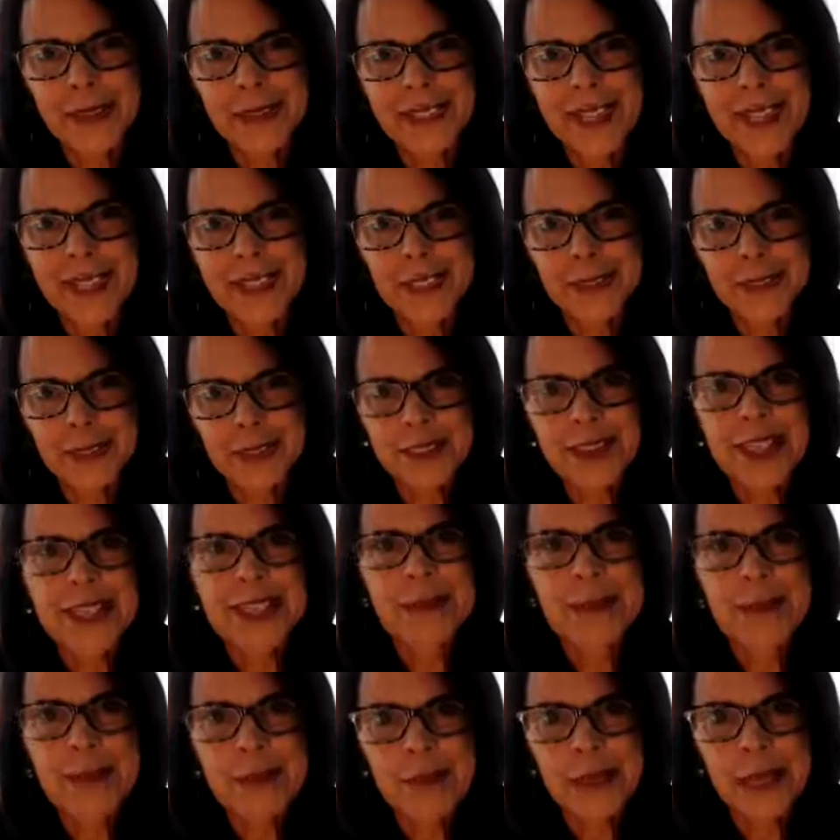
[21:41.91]
Thanks for
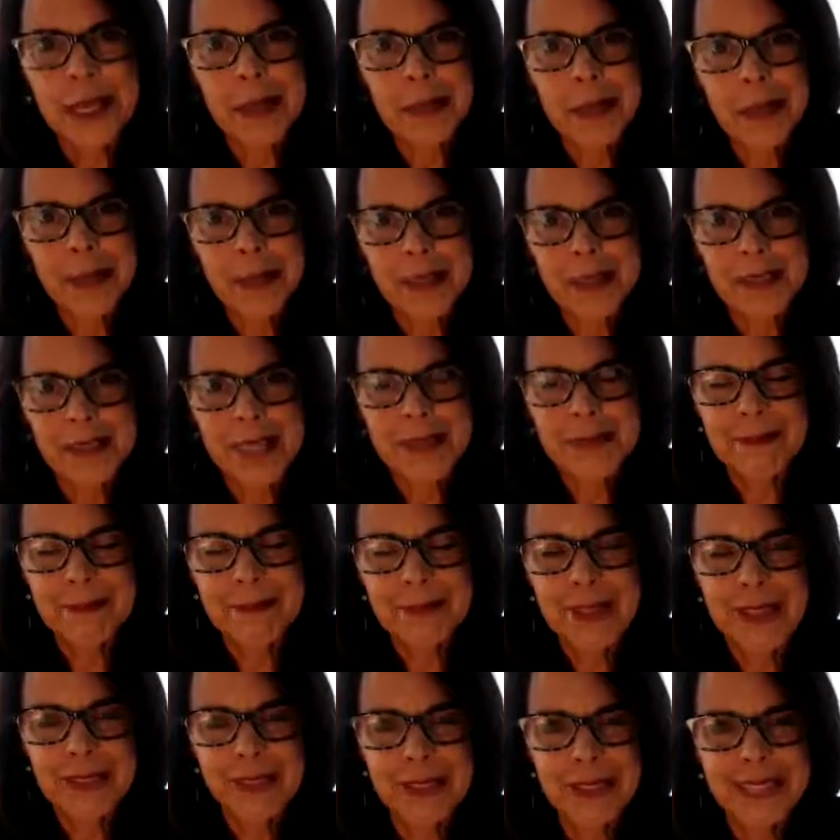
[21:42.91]
letting me be a part of it.
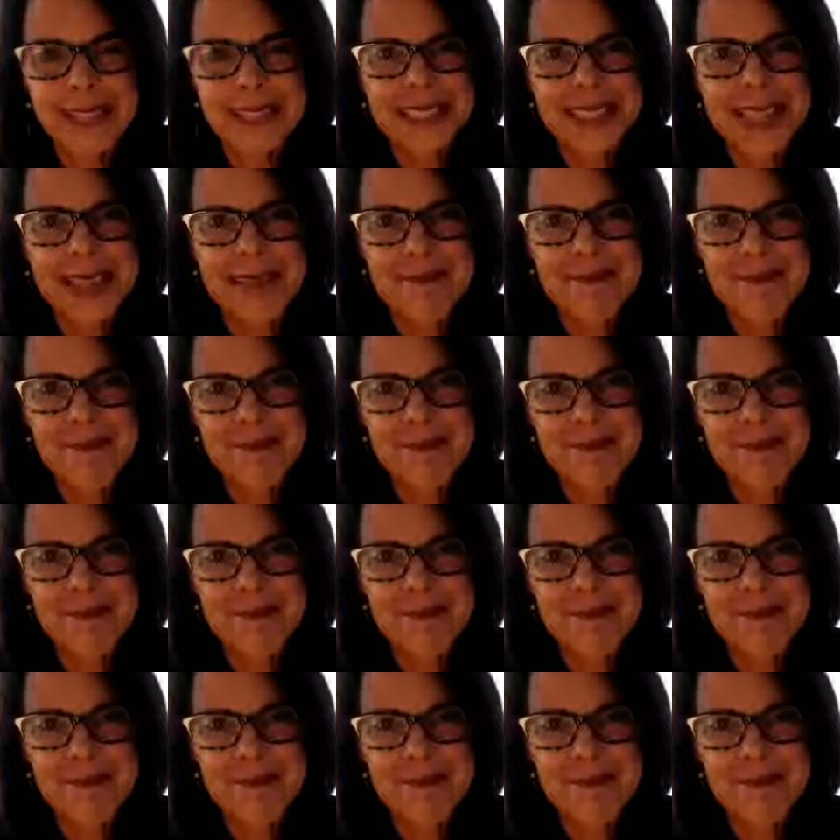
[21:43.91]
Have a great day.